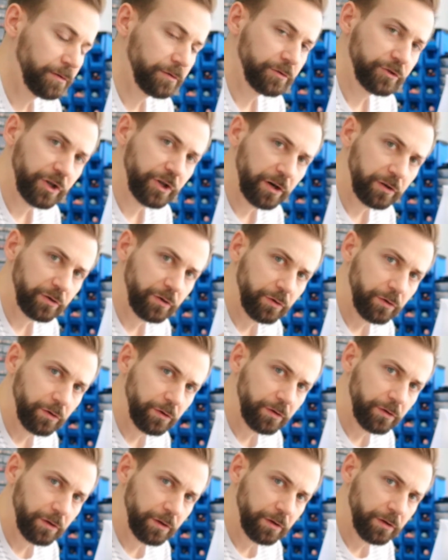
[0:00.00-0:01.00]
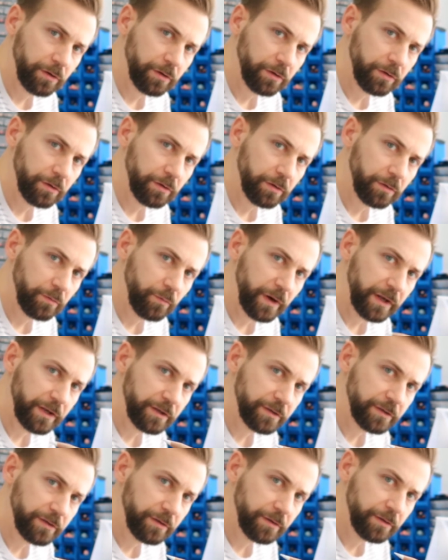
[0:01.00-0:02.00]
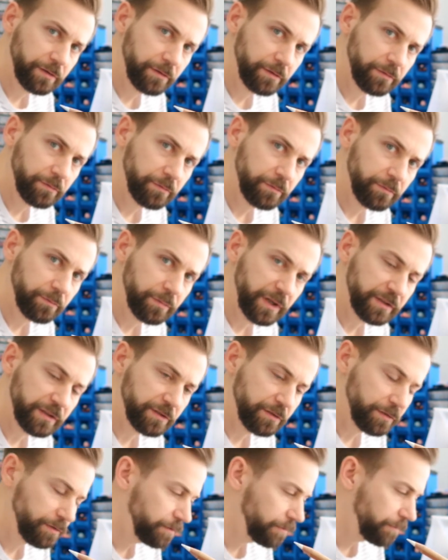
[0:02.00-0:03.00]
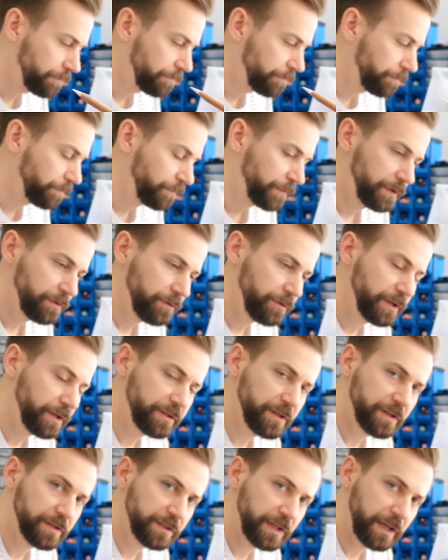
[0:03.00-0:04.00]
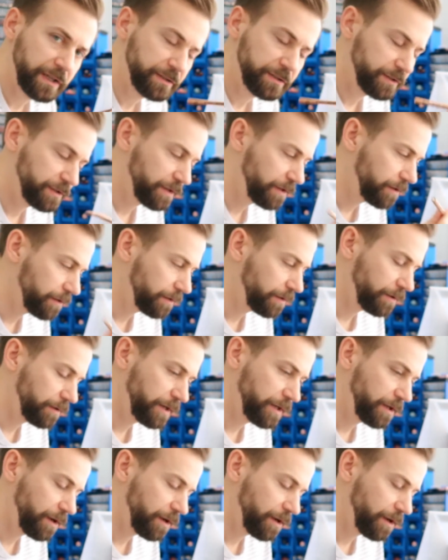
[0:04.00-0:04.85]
charcoal white pencil. You can get this at any